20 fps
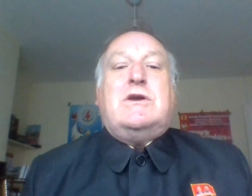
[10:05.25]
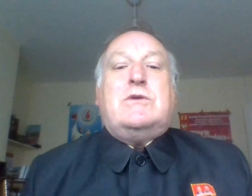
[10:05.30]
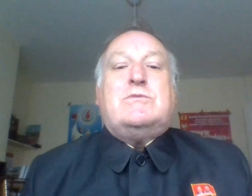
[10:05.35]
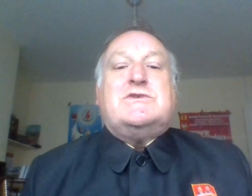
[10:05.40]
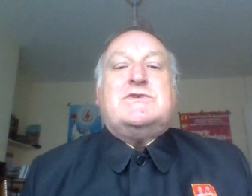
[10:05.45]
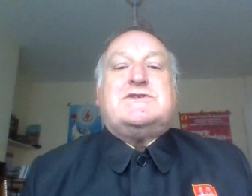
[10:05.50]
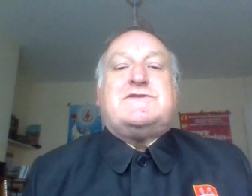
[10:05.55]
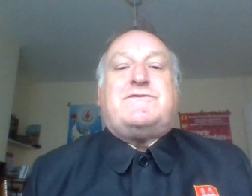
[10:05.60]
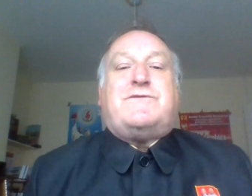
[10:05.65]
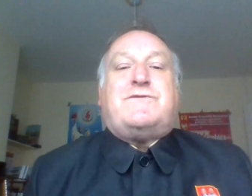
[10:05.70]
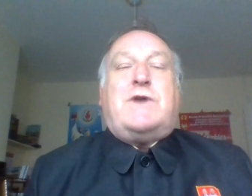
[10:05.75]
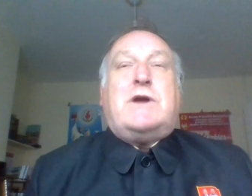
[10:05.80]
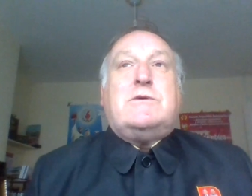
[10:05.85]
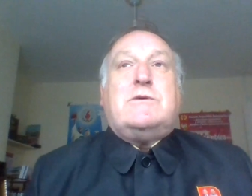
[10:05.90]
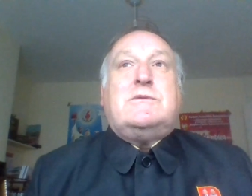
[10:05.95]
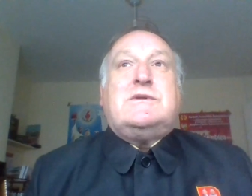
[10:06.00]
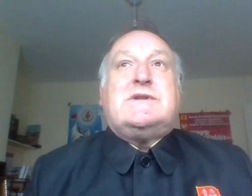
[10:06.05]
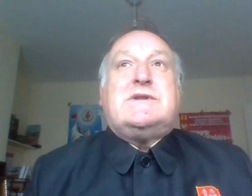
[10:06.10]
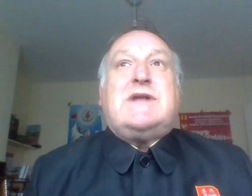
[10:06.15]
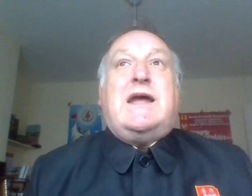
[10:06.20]
was
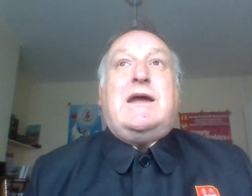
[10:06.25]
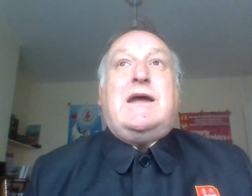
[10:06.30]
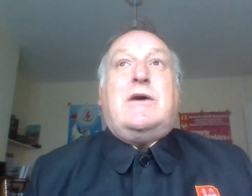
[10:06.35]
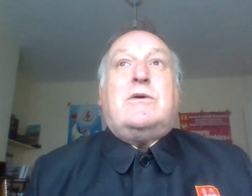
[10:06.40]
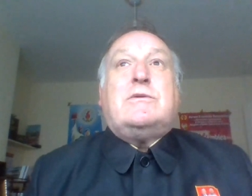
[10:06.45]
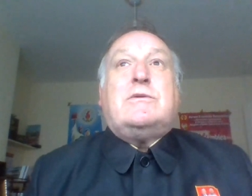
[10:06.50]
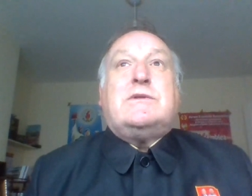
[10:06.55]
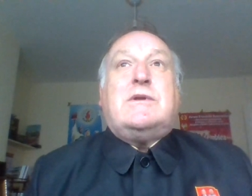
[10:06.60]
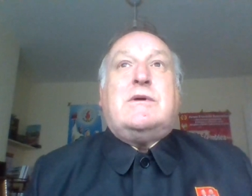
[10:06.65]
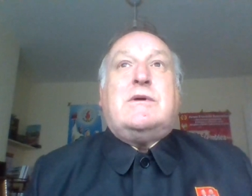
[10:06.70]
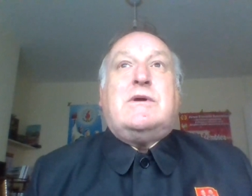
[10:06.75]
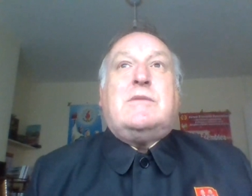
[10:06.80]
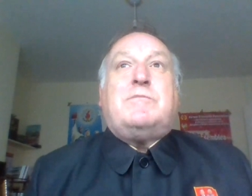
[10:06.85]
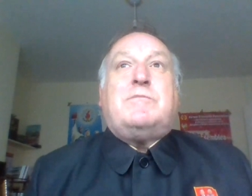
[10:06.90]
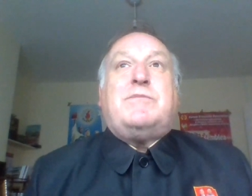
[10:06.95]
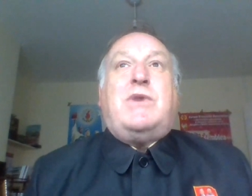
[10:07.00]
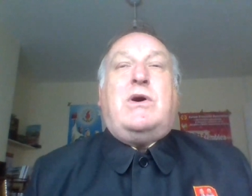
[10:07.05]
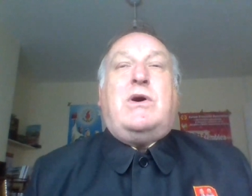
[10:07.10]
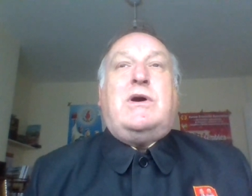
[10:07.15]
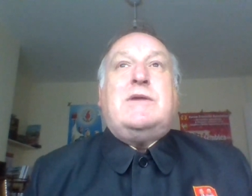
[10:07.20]
thrown down
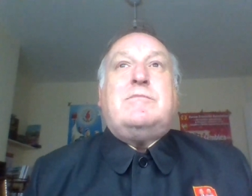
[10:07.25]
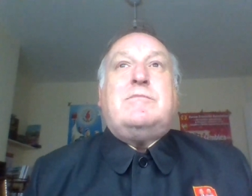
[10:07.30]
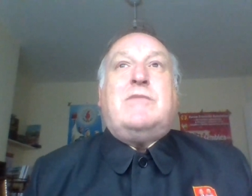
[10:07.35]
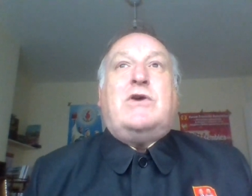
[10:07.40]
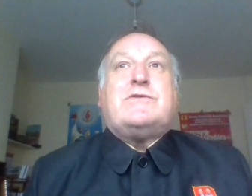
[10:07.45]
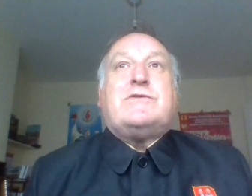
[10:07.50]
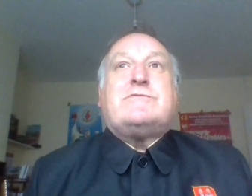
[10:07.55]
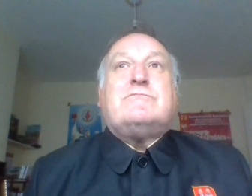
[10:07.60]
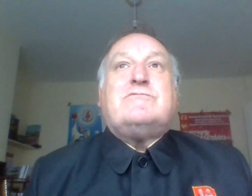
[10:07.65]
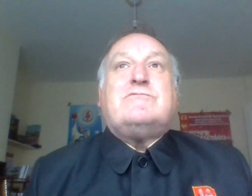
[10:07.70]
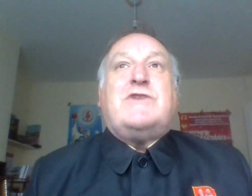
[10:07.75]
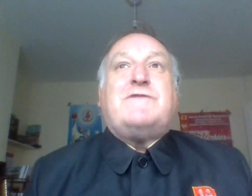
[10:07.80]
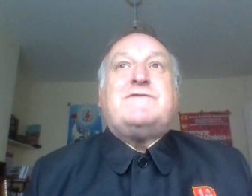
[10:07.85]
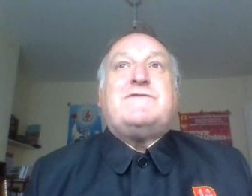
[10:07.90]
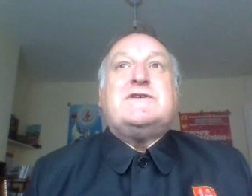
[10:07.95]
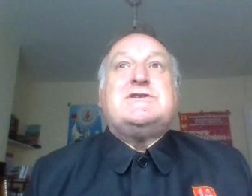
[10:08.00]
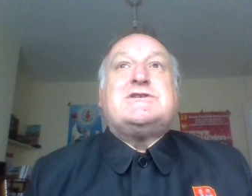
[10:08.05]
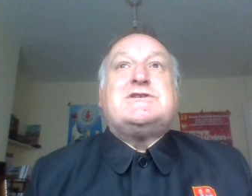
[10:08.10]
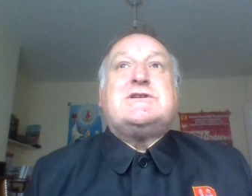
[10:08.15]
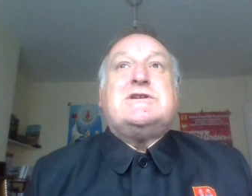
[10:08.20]
by modern
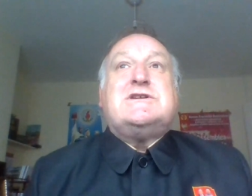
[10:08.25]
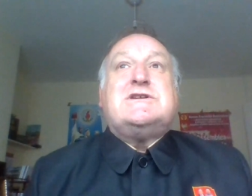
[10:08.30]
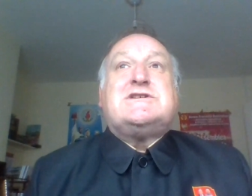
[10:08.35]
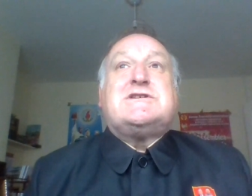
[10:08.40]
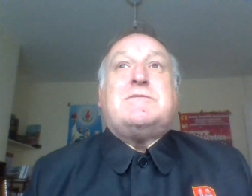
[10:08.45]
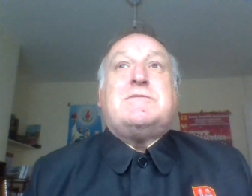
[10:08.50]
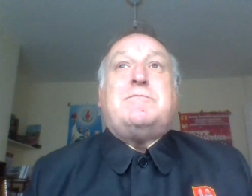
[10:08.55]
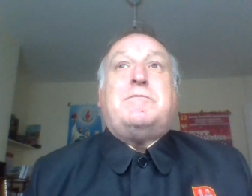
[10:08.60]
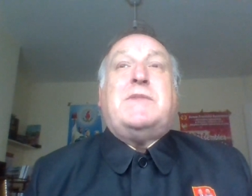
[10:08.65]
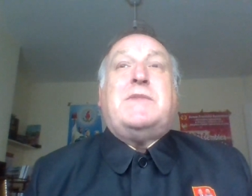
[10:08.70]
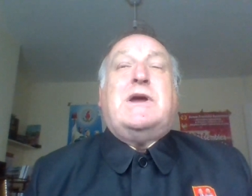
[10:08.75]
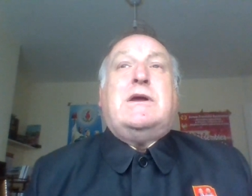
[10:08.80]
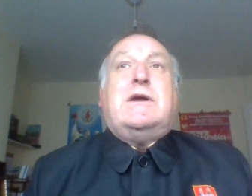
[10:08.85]
revisionism